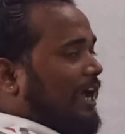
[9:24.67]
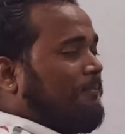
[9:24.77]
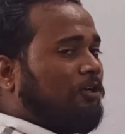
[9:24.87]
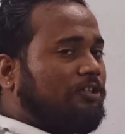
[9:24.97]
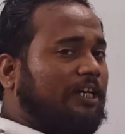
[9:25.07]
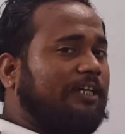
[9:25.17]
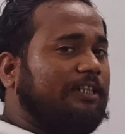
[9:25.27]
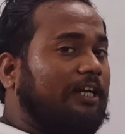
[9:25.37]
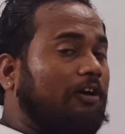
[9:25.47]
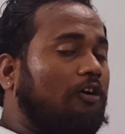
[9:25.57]
I am not
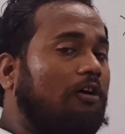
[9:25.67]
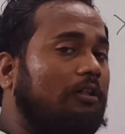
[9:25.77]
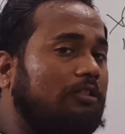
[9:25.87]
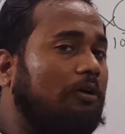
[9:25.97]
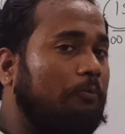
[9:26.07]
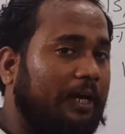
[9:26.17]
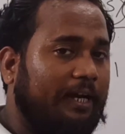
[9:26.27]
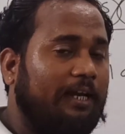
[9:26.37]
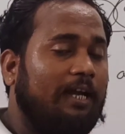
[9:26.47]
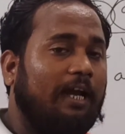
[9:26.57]
telling that all the
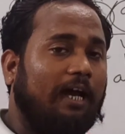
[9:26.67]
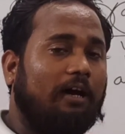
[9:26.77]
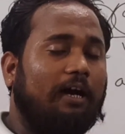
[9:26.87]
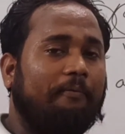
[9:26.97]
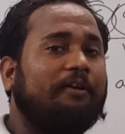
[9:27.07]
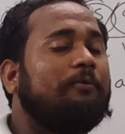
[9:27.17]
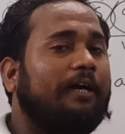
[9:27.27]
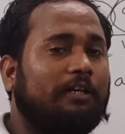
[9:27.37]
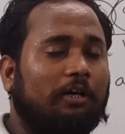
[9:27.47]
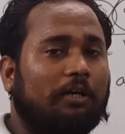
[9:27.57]
way,
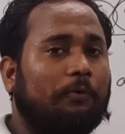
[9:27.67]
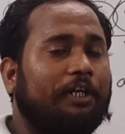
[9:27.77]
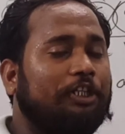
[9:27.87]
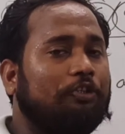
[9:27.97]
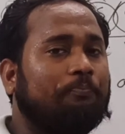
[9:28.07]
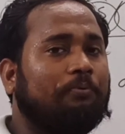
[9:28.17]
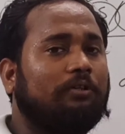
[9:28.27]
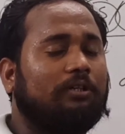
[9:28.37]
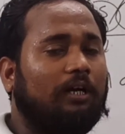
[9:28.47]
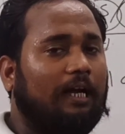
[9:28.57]
everywhere you are going to
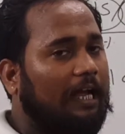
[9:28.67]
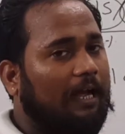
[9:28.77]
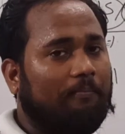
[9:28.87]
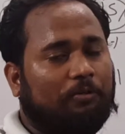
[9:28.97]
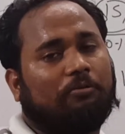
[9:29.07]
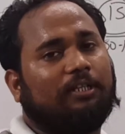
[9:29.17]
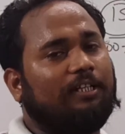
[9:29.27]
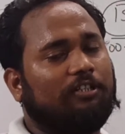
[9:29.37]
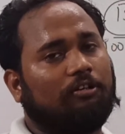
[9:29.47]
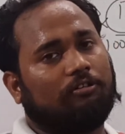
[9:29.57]
put am. No,
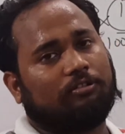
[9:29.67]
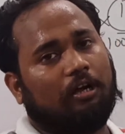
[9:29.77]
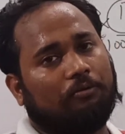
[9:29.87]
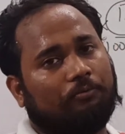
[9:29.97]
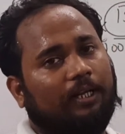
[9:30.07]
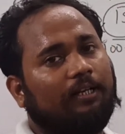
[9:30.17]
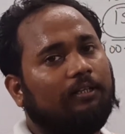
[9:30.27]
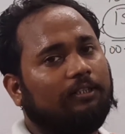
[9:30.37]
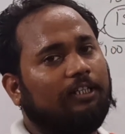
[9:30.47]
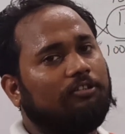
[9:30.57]
that is not sound well.
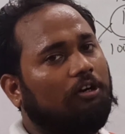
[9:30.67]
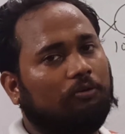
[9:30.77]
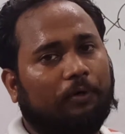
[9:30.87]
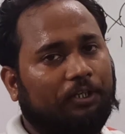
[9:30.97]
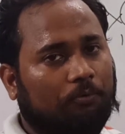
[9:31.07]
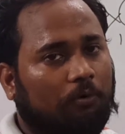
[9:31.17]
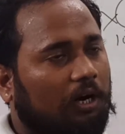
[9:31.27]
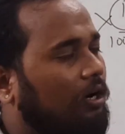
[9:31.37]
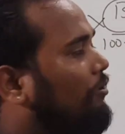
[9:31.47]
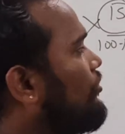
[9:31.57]
That is not going to
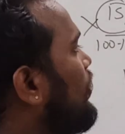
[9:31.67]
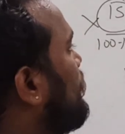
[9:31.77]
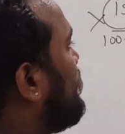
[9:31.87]
work out.